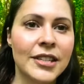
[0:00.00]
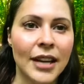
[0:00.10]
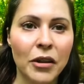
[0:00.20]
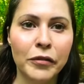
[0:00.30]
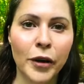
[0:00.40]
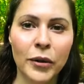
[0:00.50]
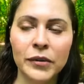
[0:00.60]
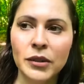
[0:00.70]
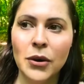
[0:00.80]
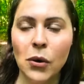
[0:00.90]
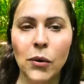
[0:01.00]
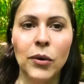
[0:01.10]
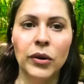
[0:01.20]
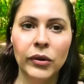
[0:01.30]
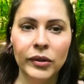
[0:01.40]
cell phone,
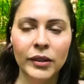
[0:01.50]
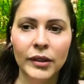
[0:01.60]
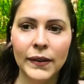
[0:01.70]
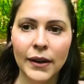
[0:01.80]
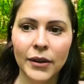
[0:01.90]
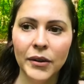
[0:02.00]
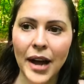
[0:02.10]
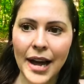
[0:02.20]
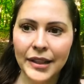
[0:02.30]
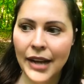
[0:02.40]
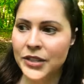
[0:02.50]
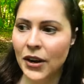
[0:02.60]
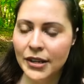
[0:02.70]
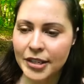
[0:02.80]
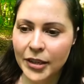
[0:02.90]
cool, you know, that's
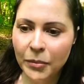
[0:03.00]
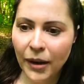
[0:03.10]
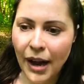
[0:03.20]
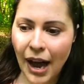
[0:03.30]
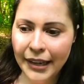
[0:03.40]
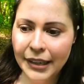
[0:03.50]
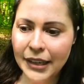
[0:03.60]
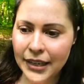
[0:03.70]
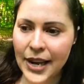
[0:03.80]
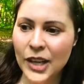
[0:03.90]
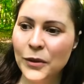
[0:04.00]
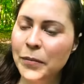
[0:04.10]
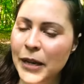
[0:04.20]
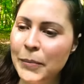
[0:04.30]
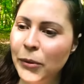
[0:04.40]
awesome. I can connect with
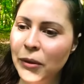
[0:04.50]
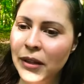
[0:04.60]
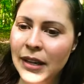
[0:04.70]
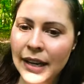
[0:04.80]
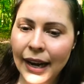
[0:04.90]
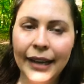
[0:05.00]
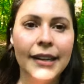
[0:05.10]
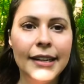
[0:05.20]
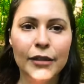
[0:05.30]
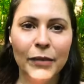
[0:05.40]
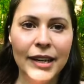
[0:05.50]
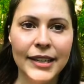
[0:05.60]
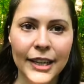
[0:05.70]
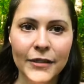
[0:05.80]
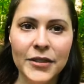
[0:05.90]
people, I can give my
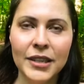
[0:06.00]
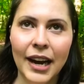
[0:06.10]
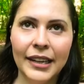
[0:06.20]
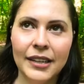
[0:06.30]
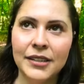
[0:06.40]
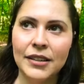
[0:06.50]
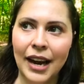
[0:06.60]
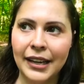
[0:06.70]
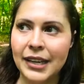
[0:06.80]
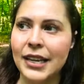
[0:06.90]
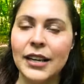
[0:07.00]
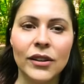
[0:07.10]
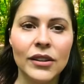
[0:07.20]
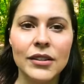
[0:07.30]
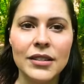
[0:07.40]
gifts, I can
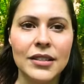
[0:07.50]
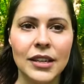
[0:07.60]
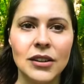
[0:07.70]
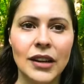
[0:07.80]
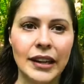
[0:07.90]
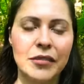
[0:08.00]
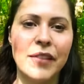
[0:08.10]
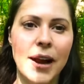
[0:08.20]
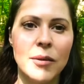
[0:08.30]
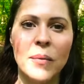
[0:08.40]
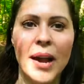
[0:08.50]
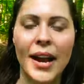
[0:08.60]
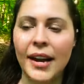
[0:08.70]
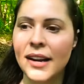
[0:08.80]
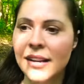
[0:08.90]
heal still, I can find a
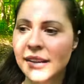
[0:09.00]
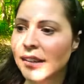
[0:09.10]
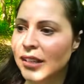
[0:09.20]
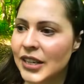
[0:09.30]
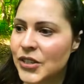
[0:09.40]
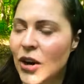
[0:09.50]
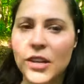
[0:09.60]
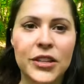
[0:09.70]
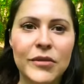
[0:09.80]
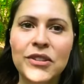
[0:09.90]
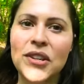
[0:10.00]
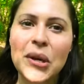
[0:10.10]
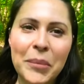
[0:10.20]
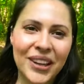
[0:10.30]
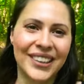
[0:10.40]
way. You know, I started
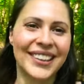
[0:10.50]
YouTube.